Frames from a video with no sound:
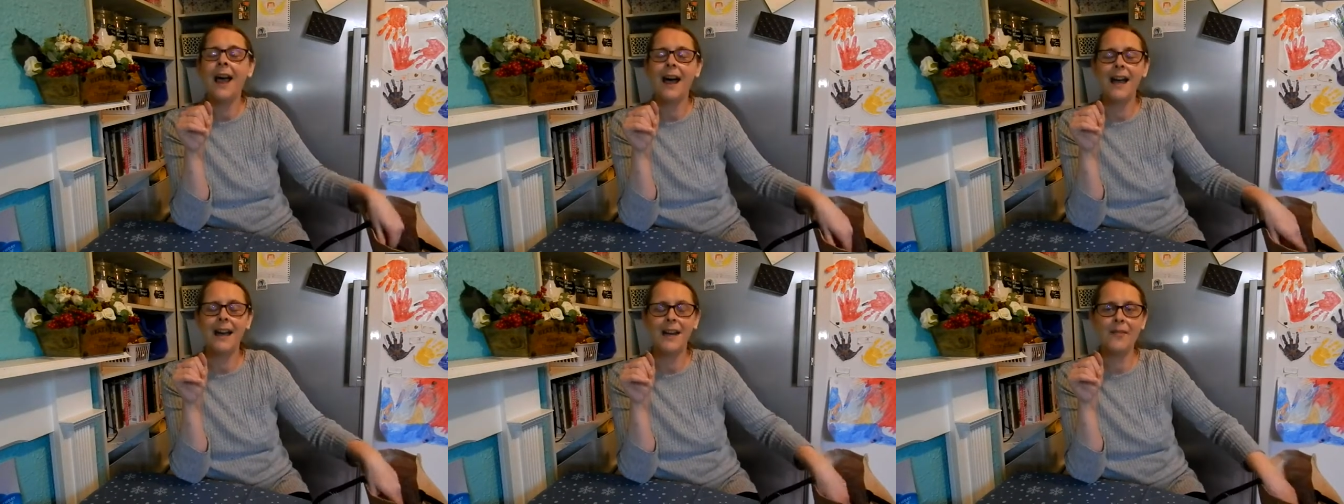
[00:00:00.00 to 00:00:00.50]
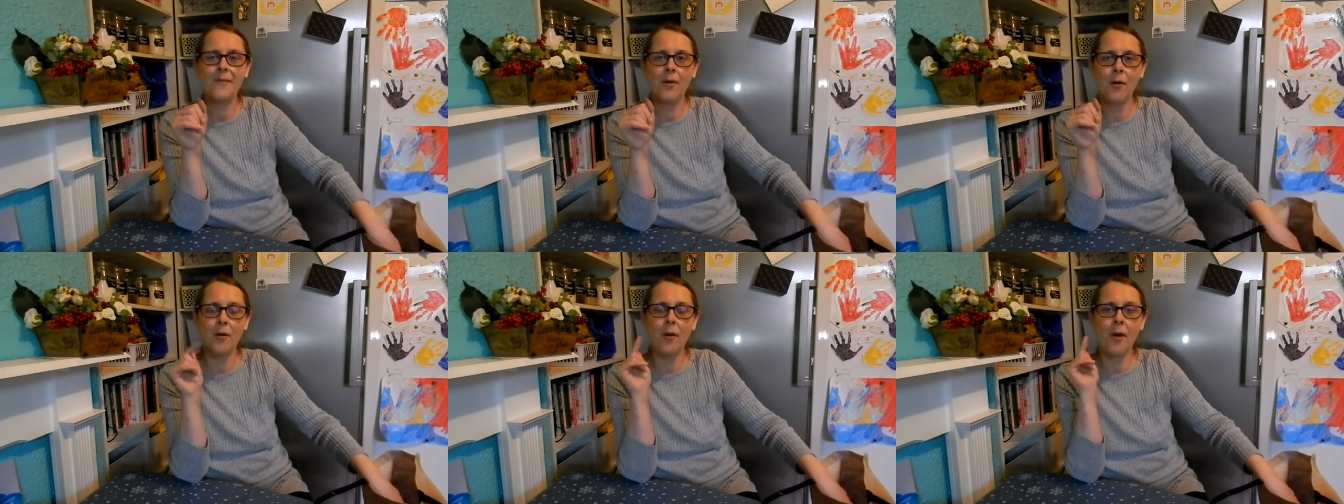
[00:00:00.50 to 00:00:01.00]
Um,
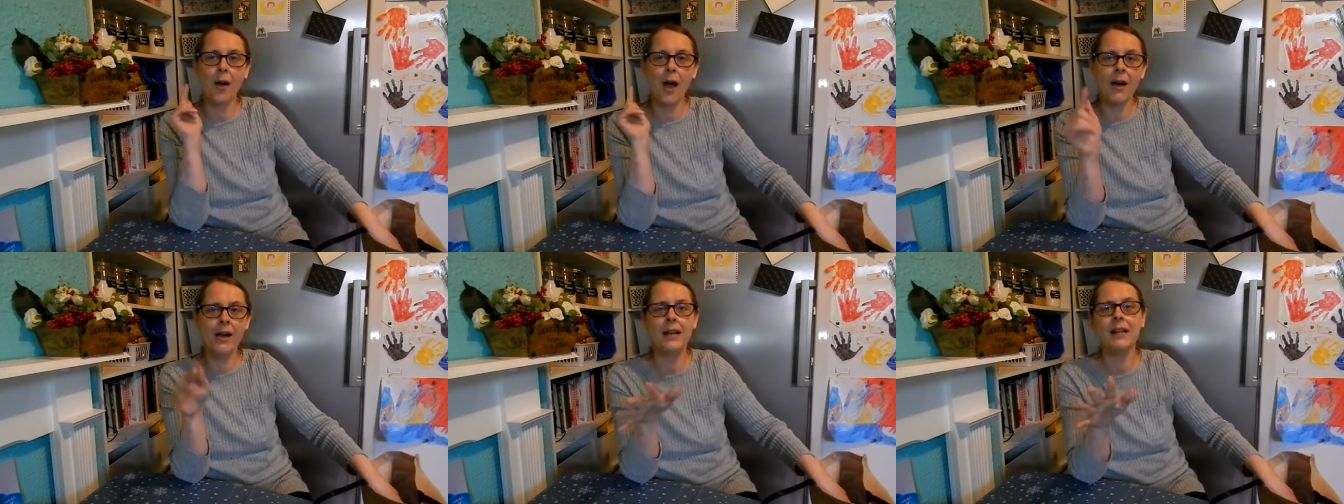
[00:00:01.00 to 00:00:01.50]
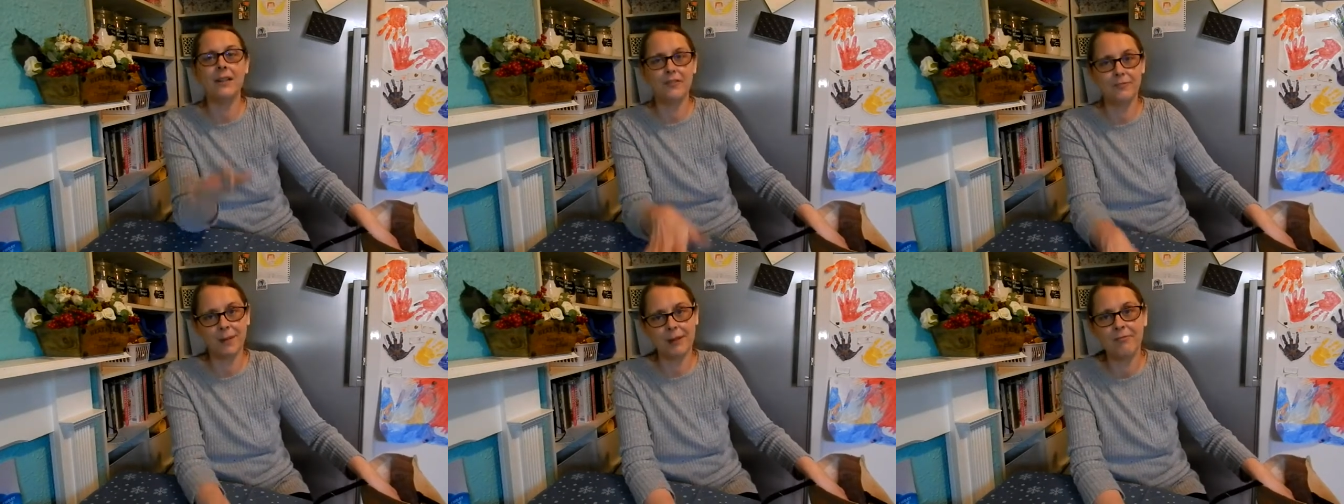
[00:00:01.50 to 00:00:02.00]
I
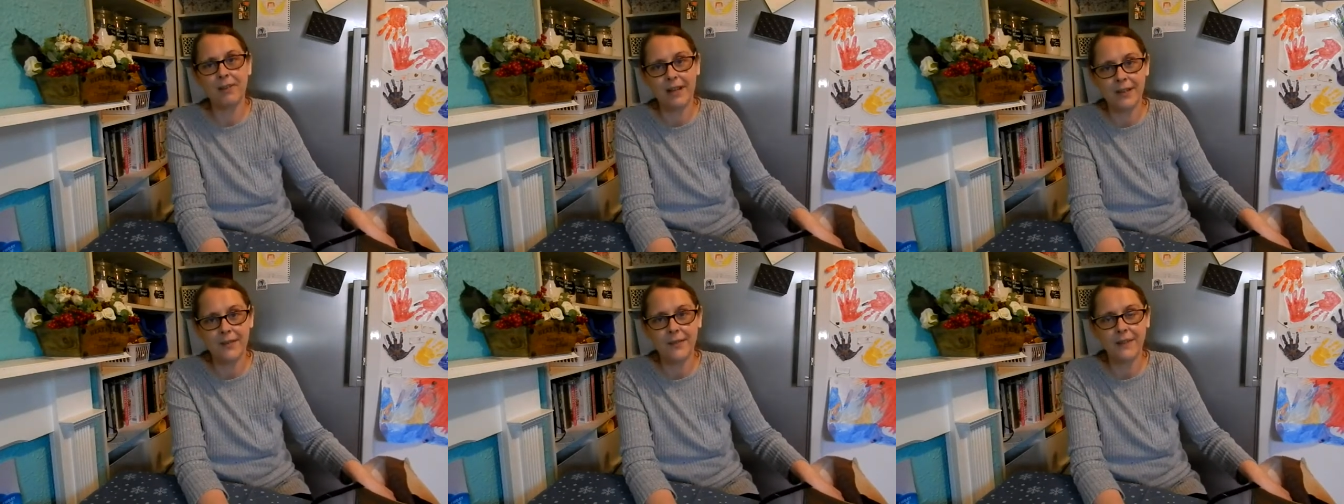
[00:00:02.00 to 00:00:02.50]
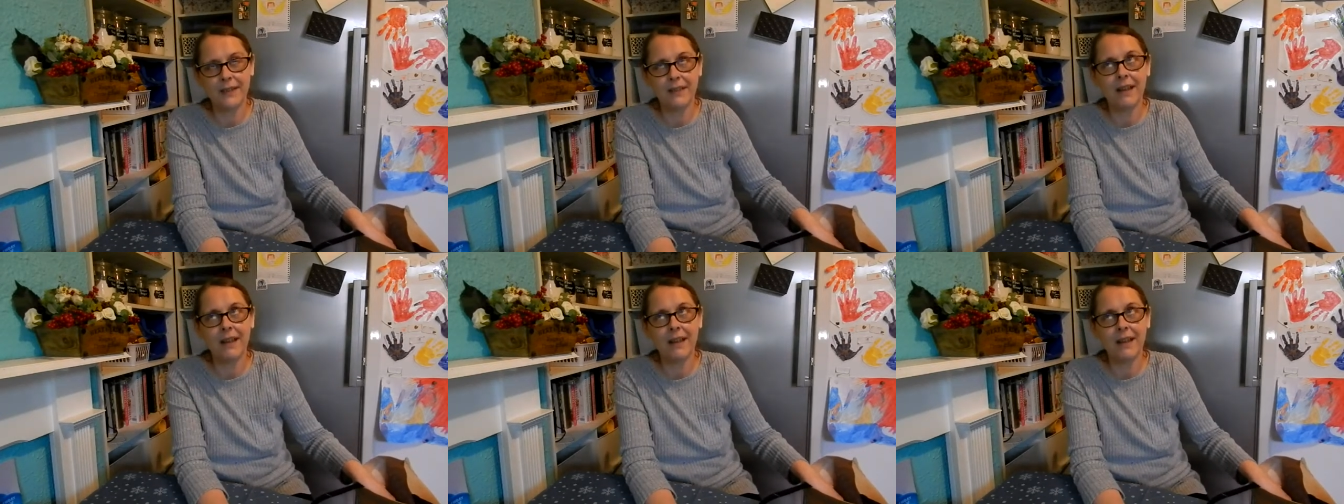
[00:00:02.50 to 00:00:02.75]
love my reefs